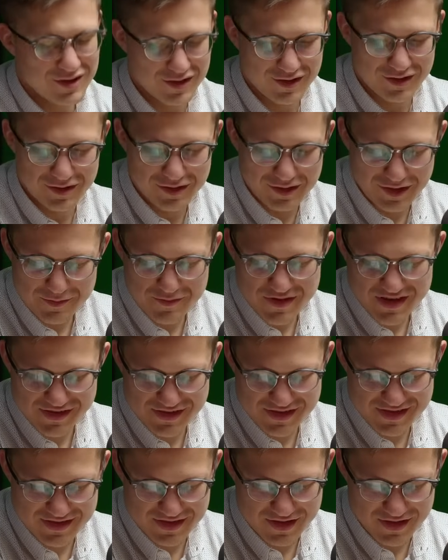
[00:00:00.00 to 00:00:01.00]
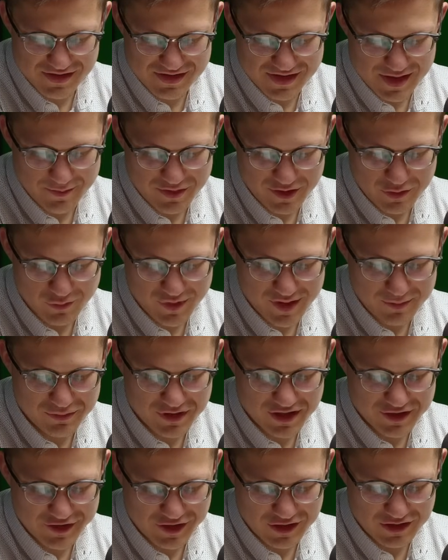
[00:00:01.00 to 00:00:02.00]
Let me stop at one
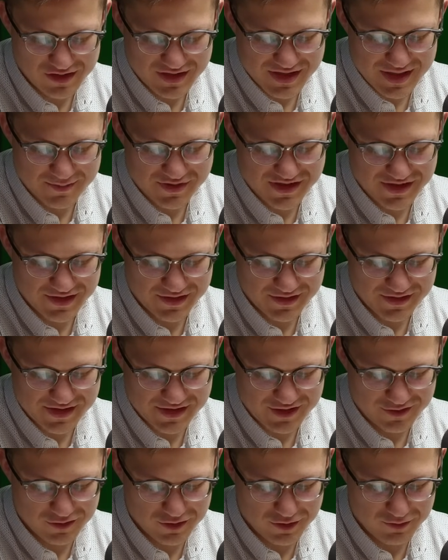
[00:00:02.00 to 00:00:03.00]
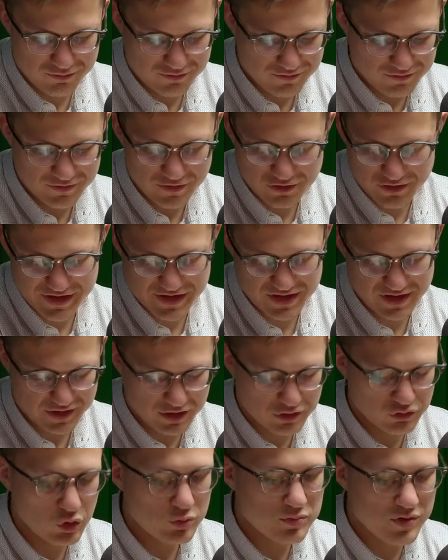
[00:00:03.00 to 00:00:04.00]
particular substance, or rather a
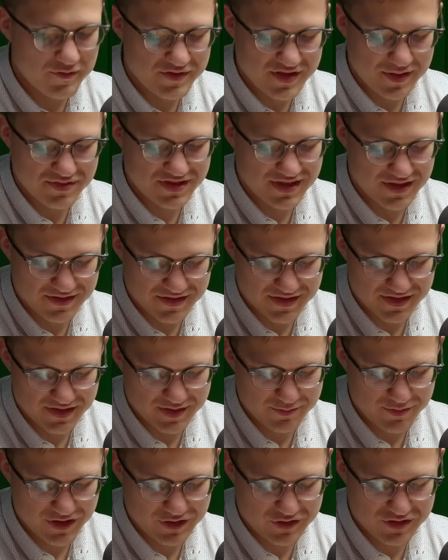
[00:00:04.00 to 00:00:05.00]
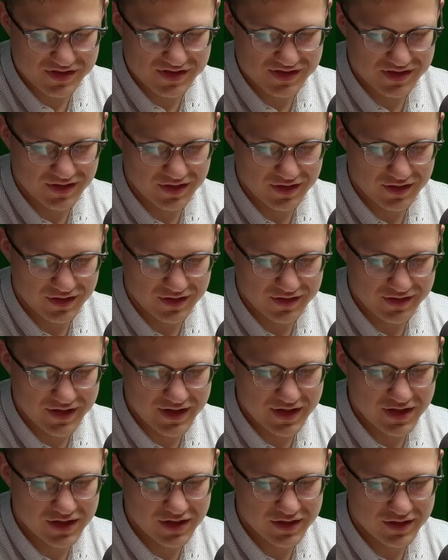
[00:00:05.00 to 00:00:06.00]
group of substances, because
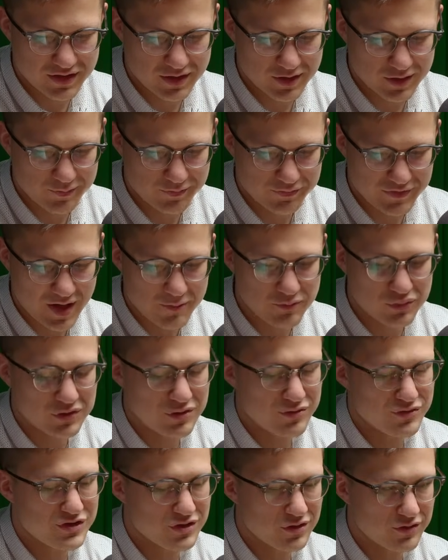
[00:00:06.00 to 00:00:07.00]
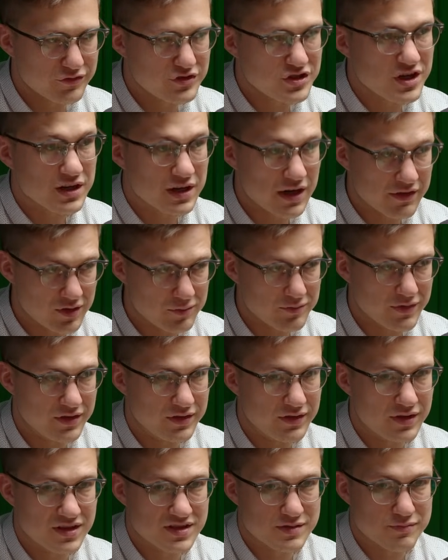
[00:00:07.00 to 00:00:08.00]
there the approach of Czech
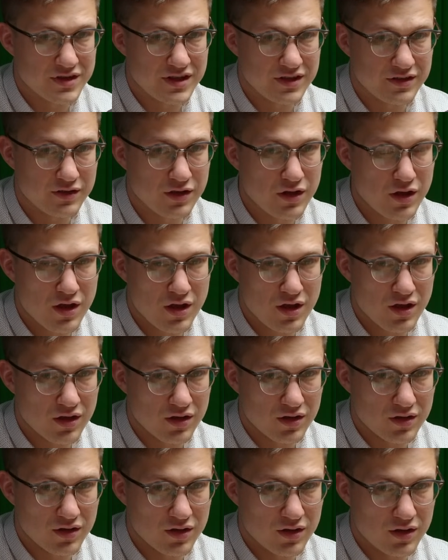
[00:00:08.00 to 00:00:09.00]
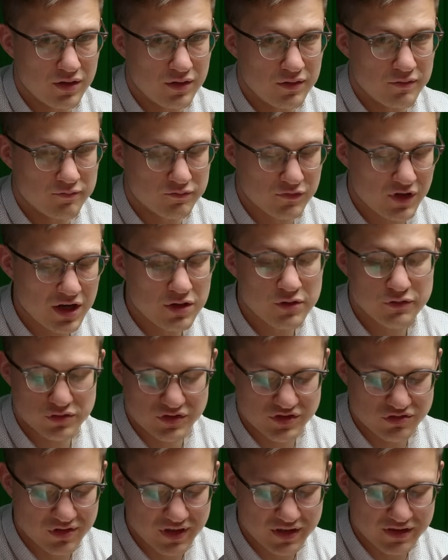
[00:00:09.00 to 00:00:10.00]
government has been kind of
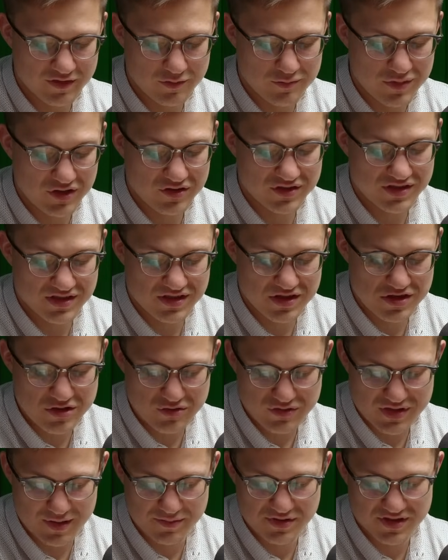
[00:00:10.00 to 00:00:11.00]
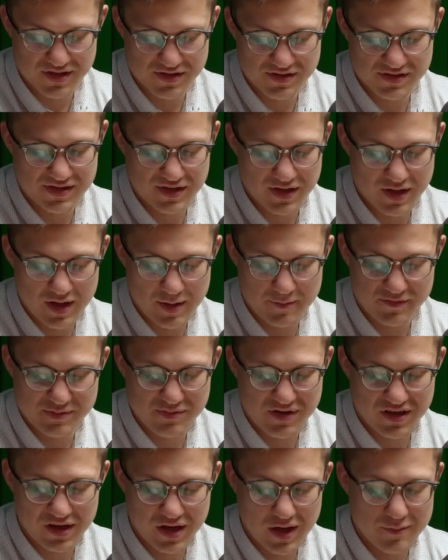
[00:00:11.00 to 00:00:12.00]
restrictive because it's a new substance. And I'm
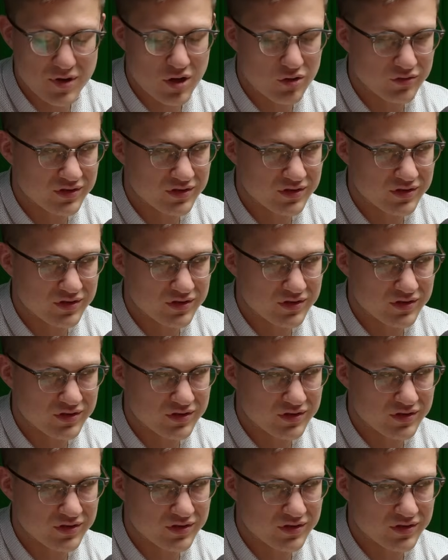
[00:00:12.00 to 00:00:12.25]
speaking about